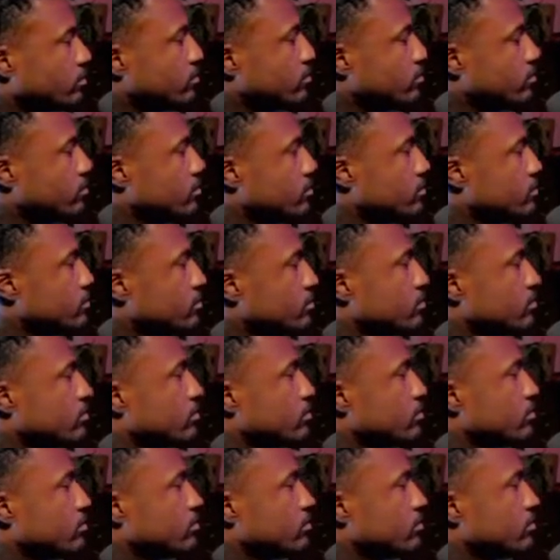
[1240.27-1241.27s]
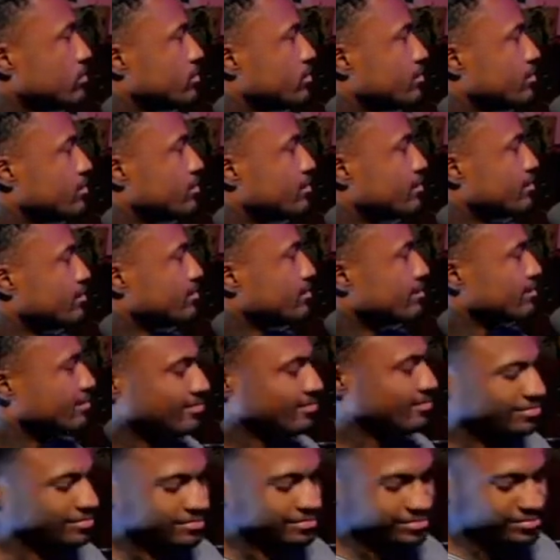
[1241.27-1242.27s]
man,
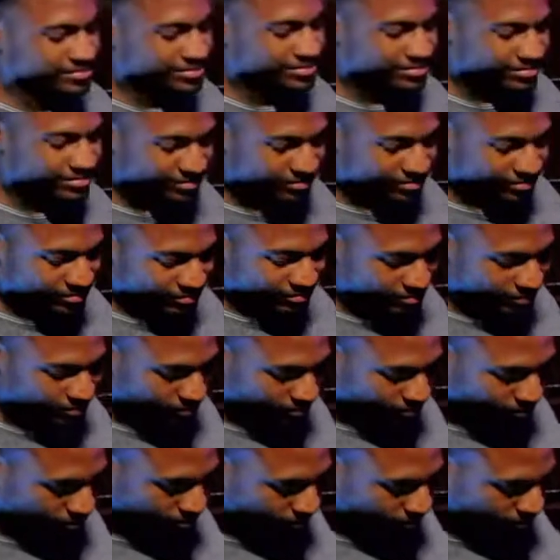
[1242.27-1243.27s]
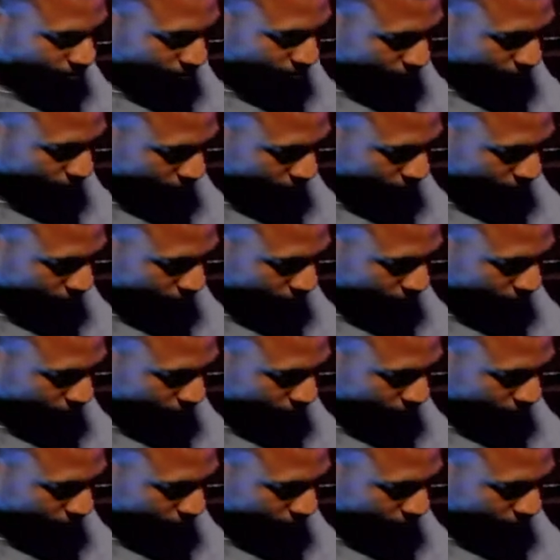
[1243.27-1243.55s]
sometimes I don't know if he get enough credit